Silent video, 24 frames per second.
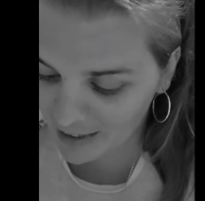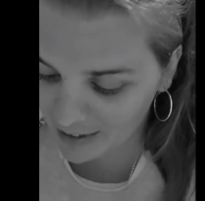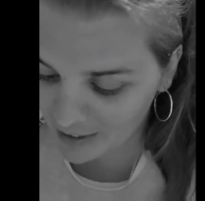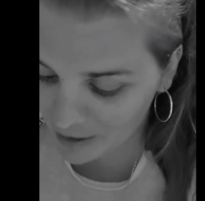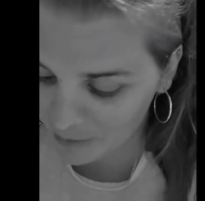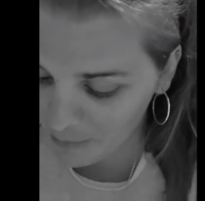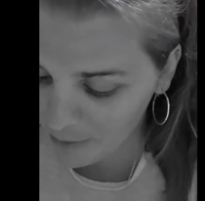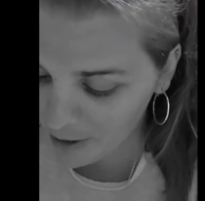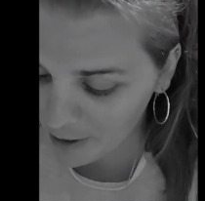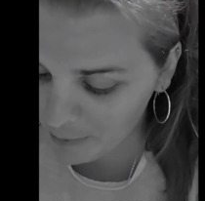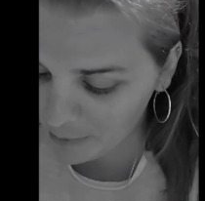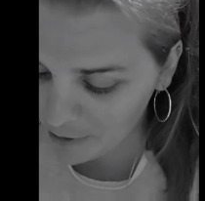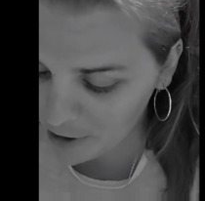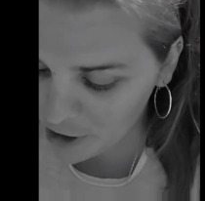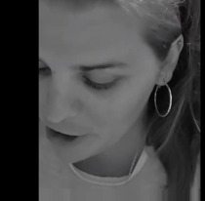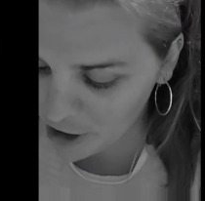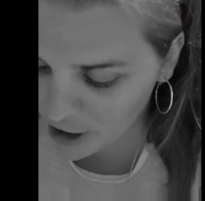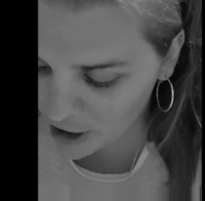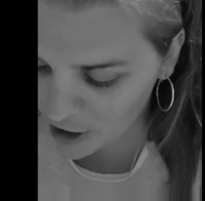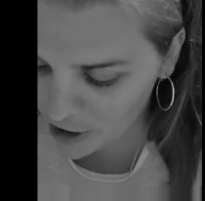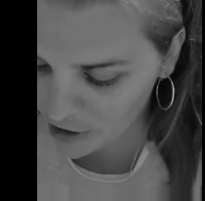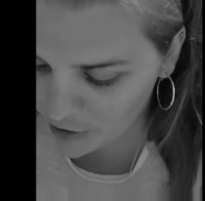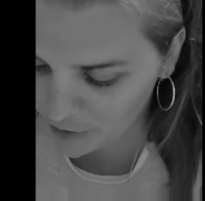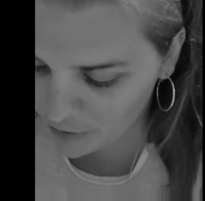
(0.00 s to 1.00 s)
Then my
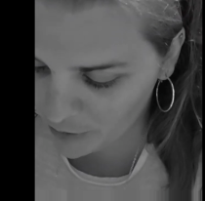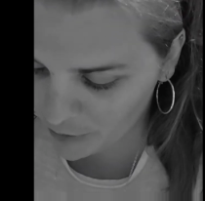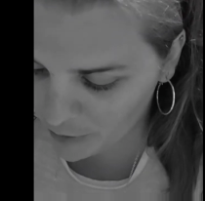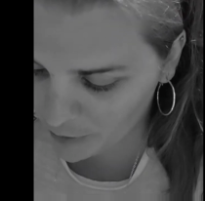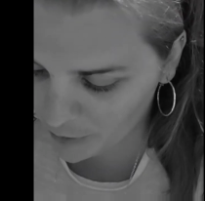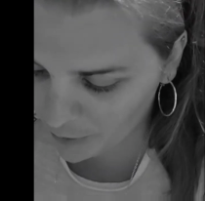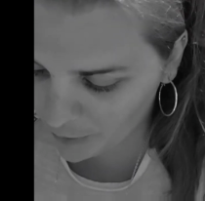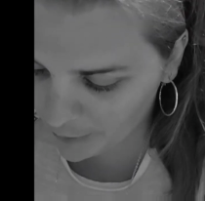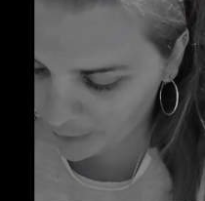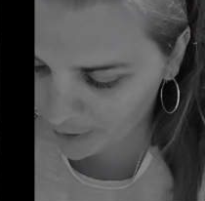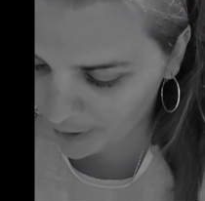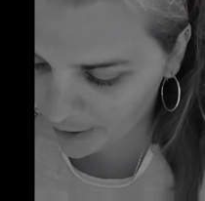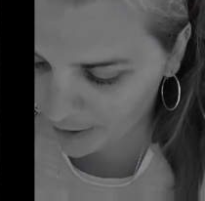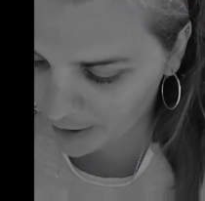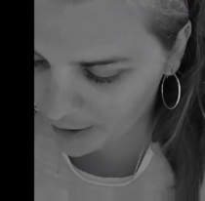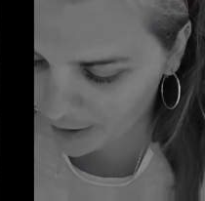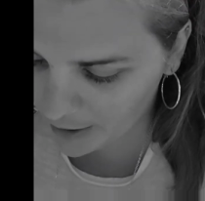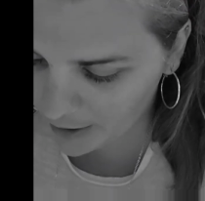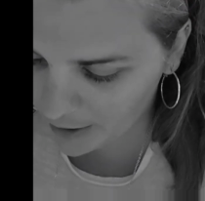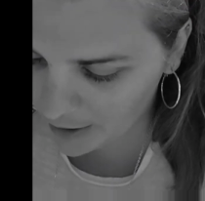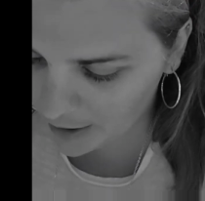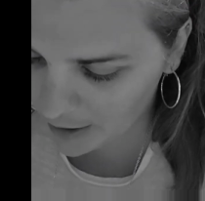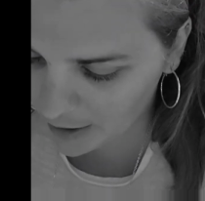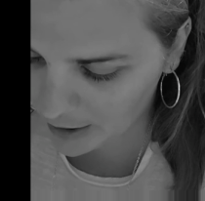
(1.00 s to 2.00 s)
progesterone,
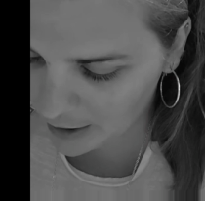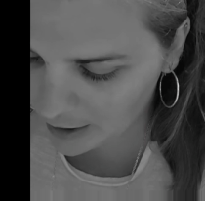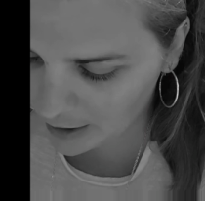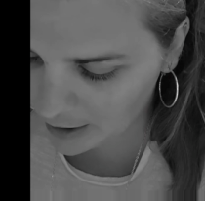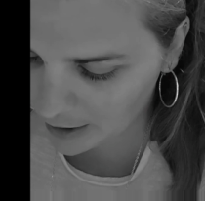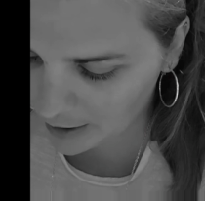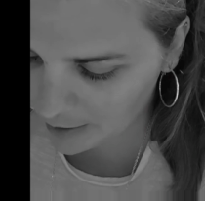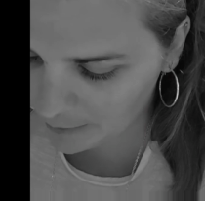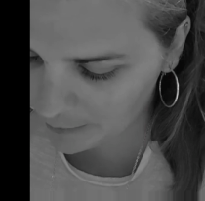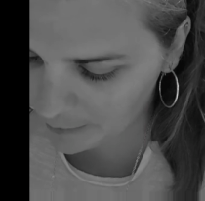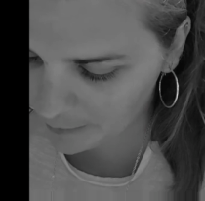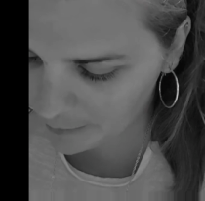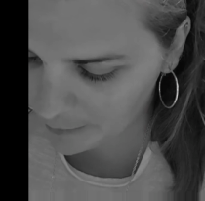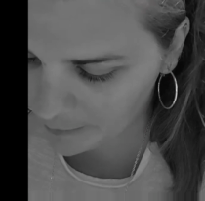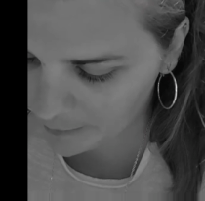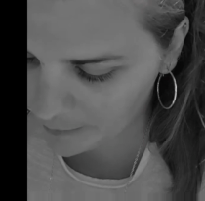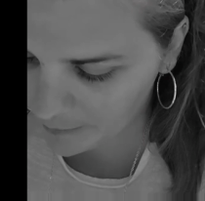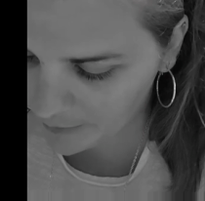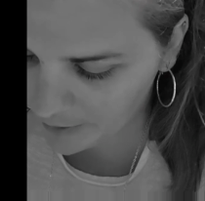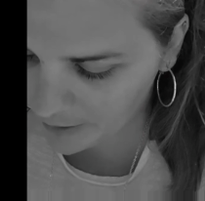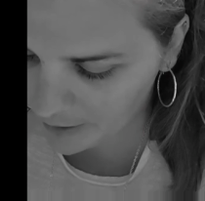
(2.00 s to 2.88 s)
um,